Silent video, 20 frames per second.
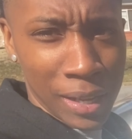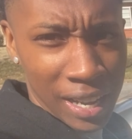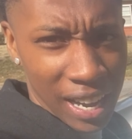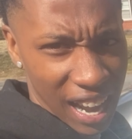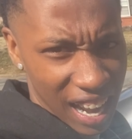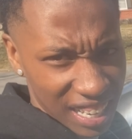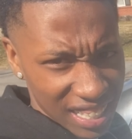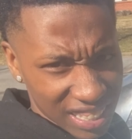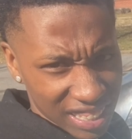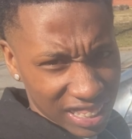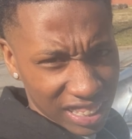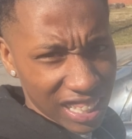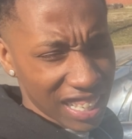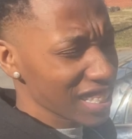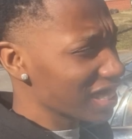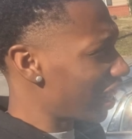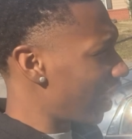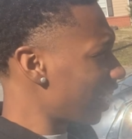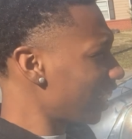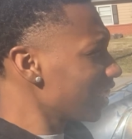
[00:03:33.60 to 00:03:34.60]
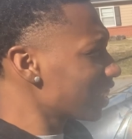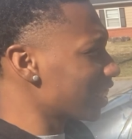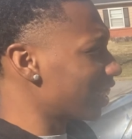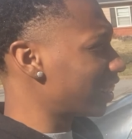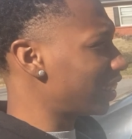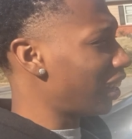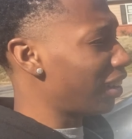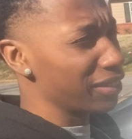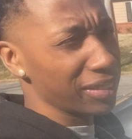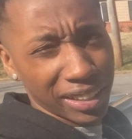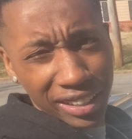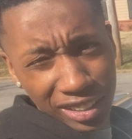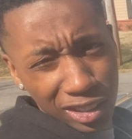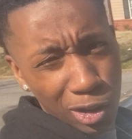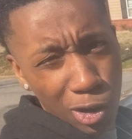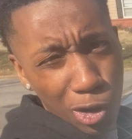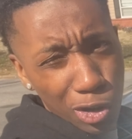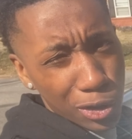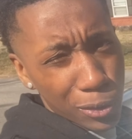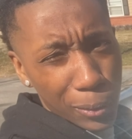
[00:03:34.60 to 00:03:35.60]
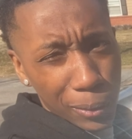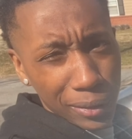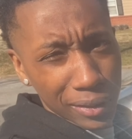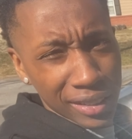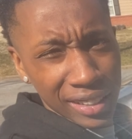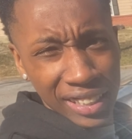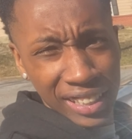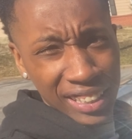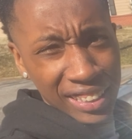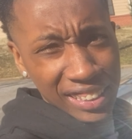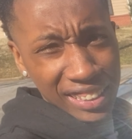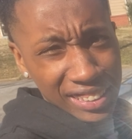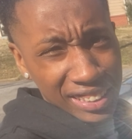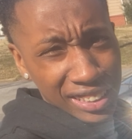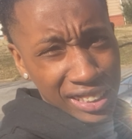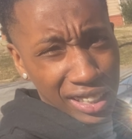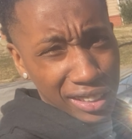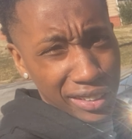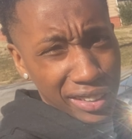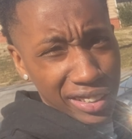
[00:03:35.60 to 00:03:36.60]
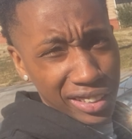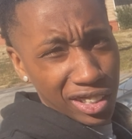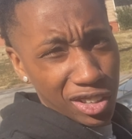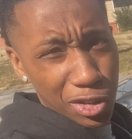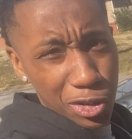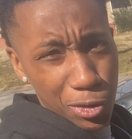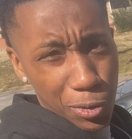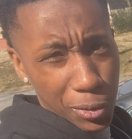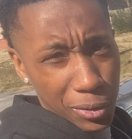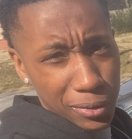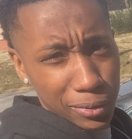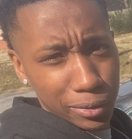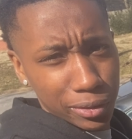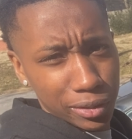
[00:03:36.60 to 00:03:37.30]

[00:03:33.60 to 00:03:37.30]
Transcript: Hey, this, this, hey, this a dumb nigga going to work. This is dumb nigga going to work.